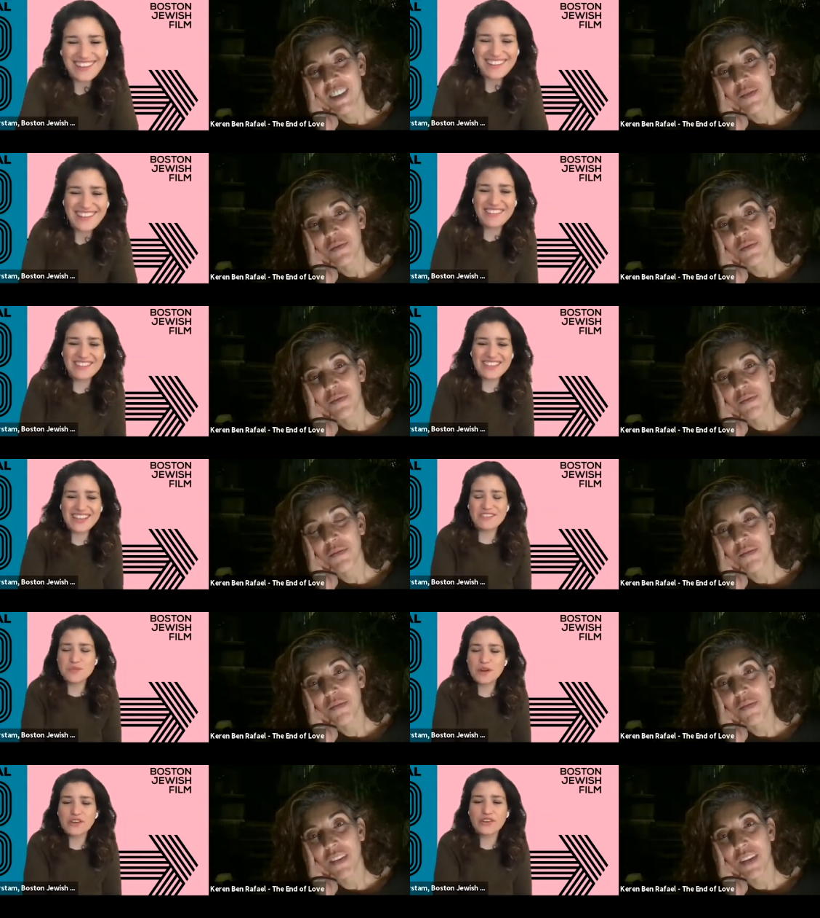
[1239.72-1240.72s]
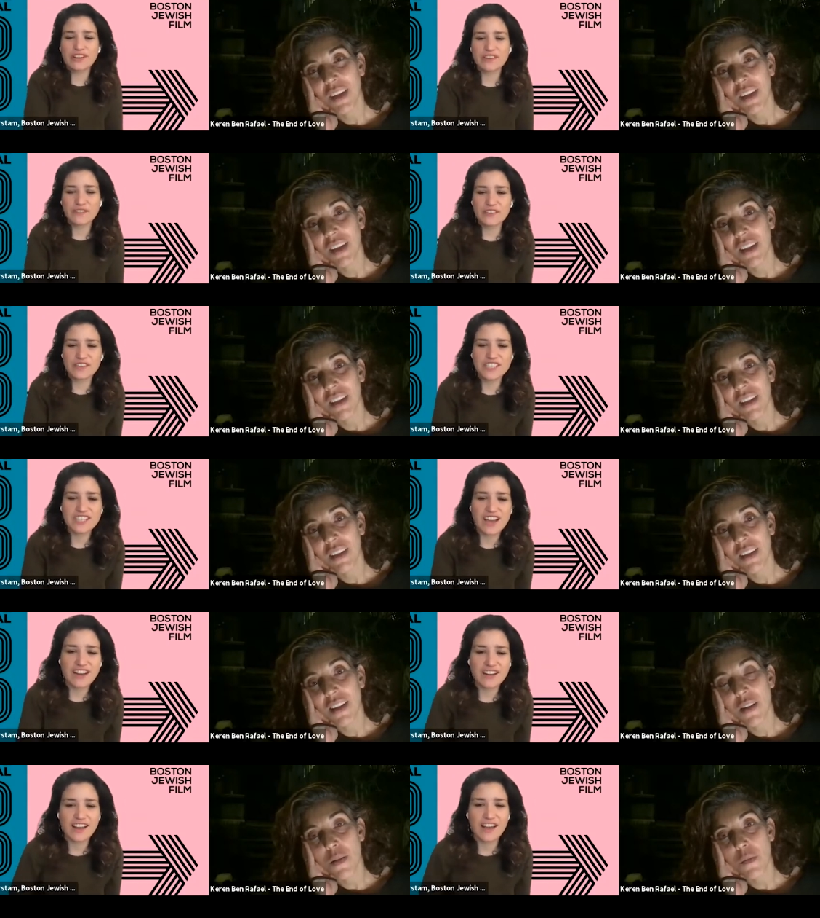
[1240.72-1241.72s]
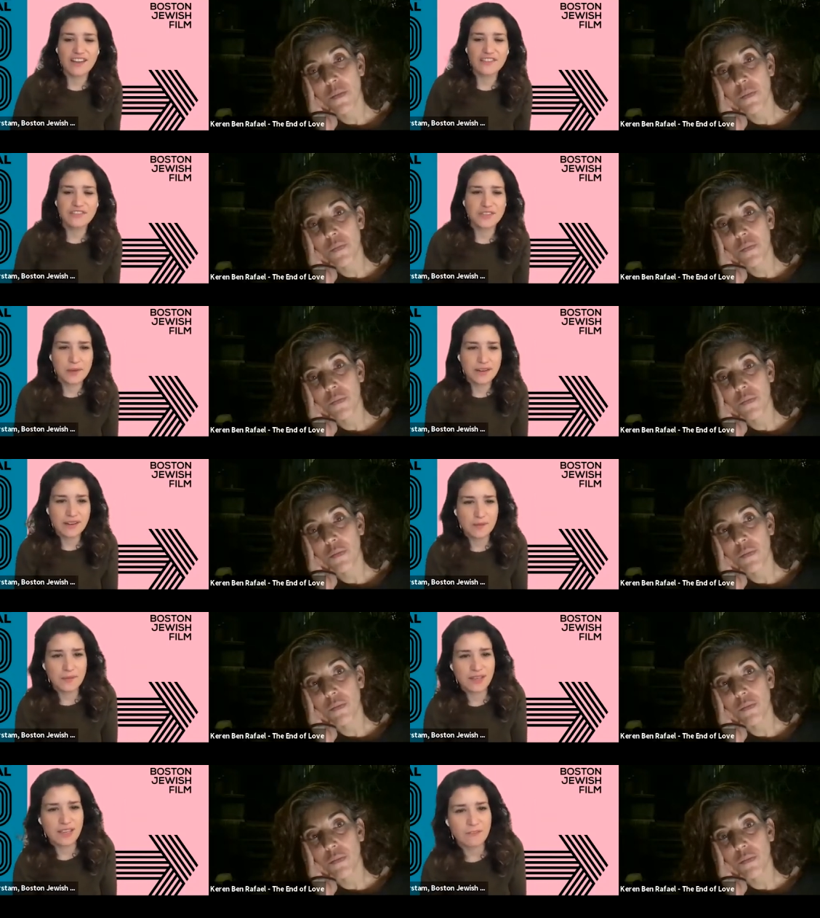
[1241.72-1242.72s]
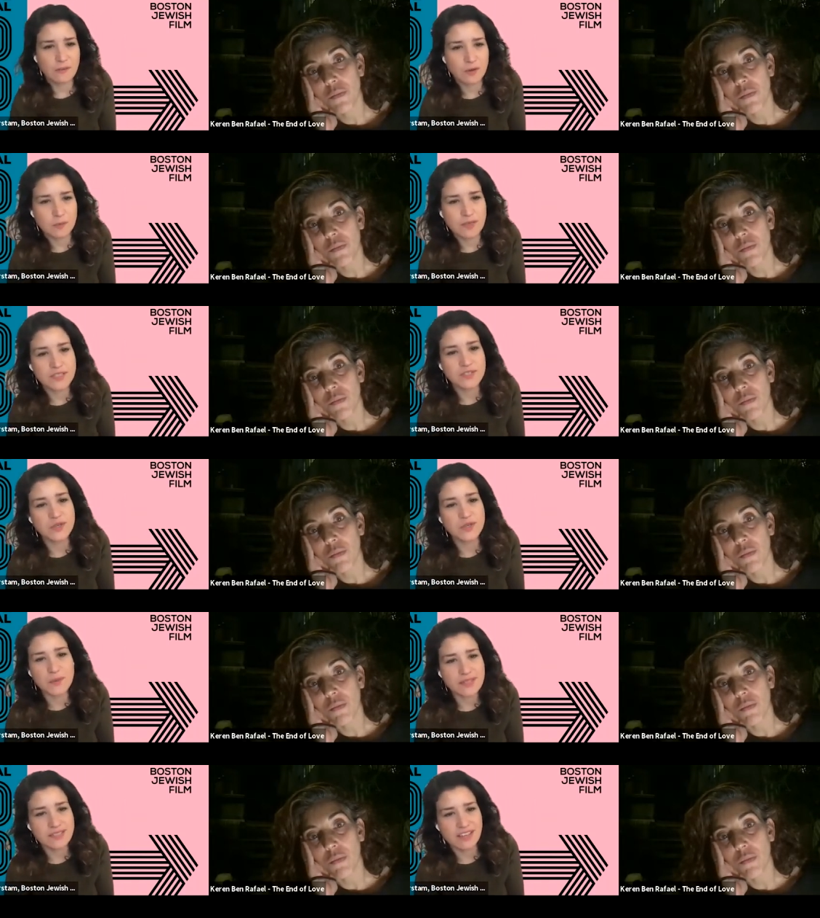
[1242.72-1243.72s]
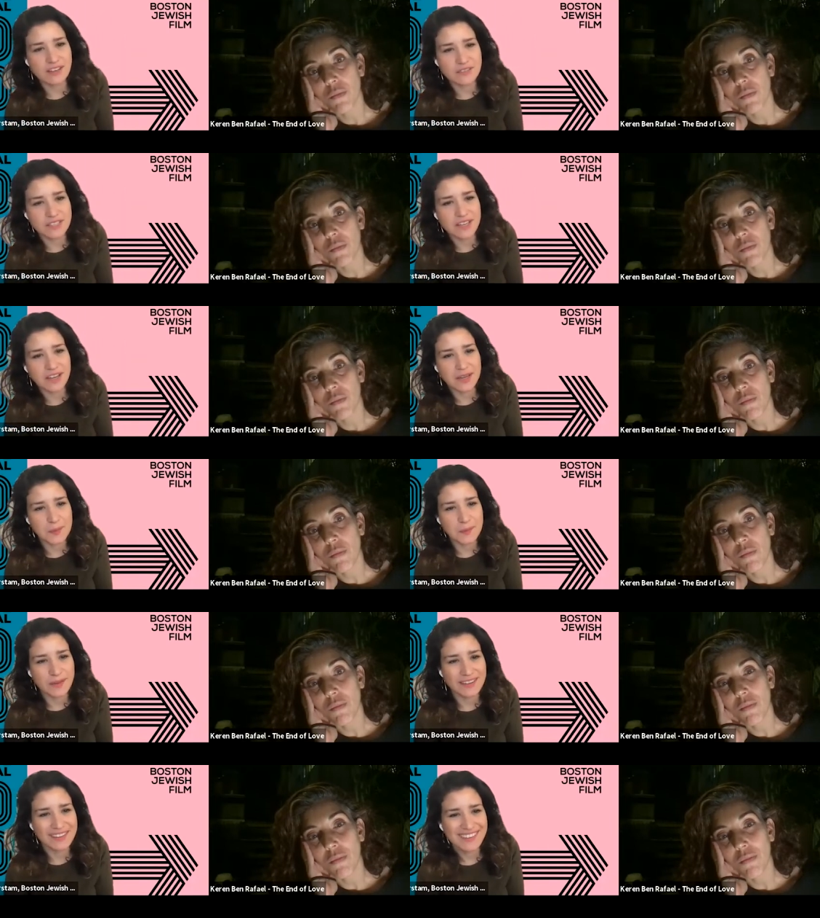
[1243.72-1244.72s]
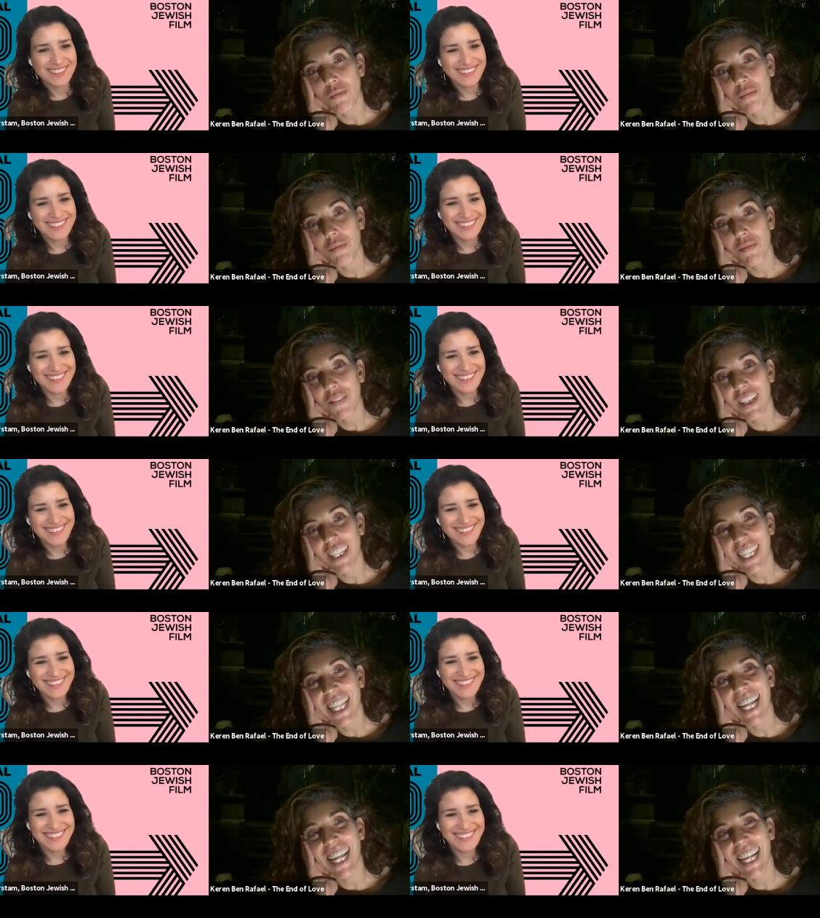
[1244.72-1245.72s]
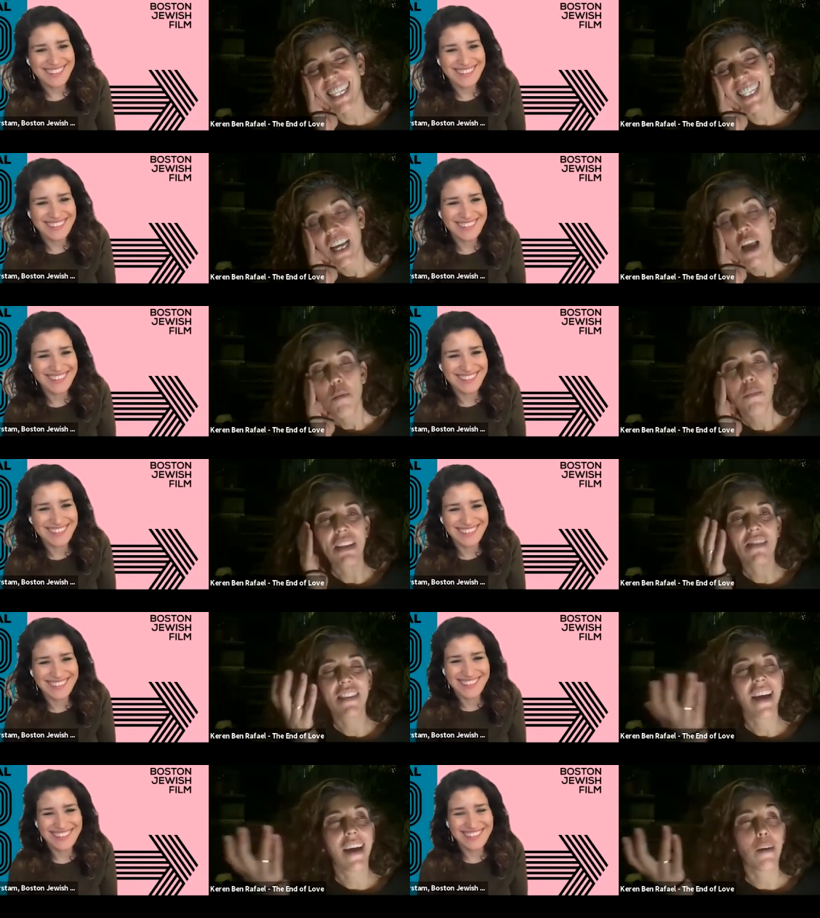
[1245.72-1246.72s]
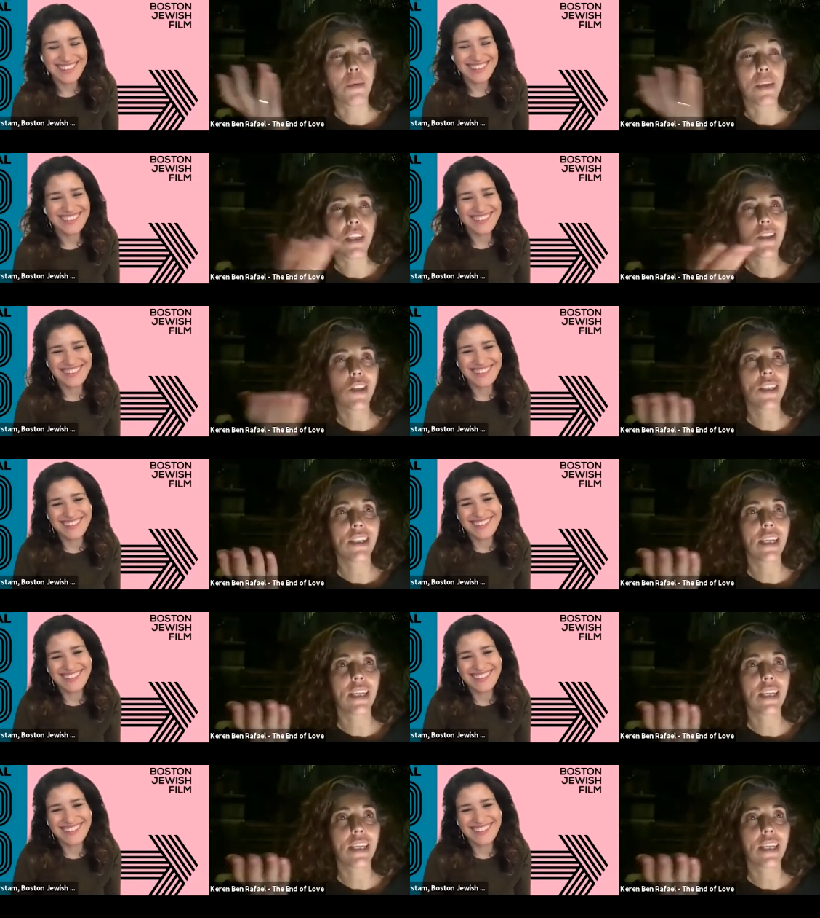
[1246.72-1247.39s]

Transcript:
Speaker 1: yeah, I was I was wondering if you had shot it after the pandemic, if it would be Zoom instead of Skype, but
Speaker 2: ah, but yeah, but they just